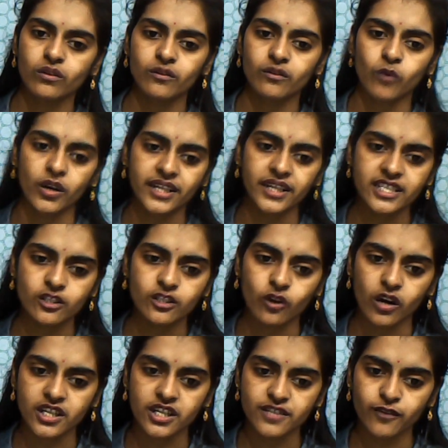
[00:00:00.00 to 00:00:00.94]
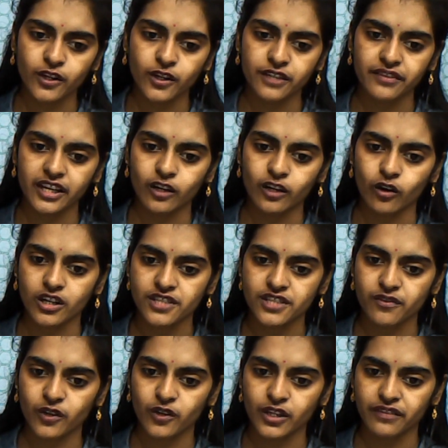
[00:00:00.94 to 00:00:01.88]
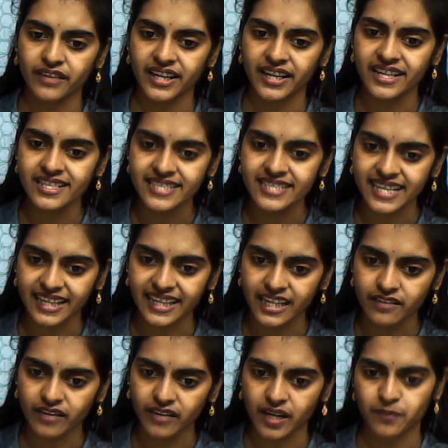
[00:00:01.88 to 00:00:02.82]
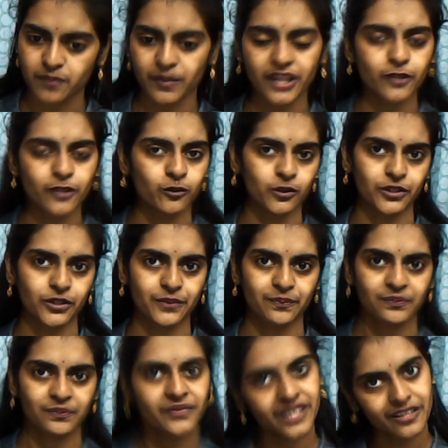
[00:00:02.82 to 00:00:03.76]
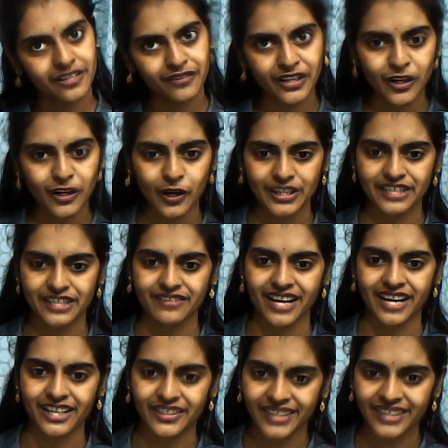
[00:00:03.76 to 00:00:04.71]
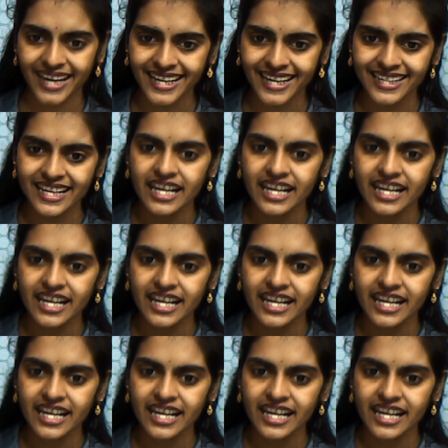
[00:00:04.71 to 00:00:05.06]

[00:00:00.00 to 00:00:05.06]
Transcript: what is cos 45. Cos 45 is again 1 by root 2. We got the value, right?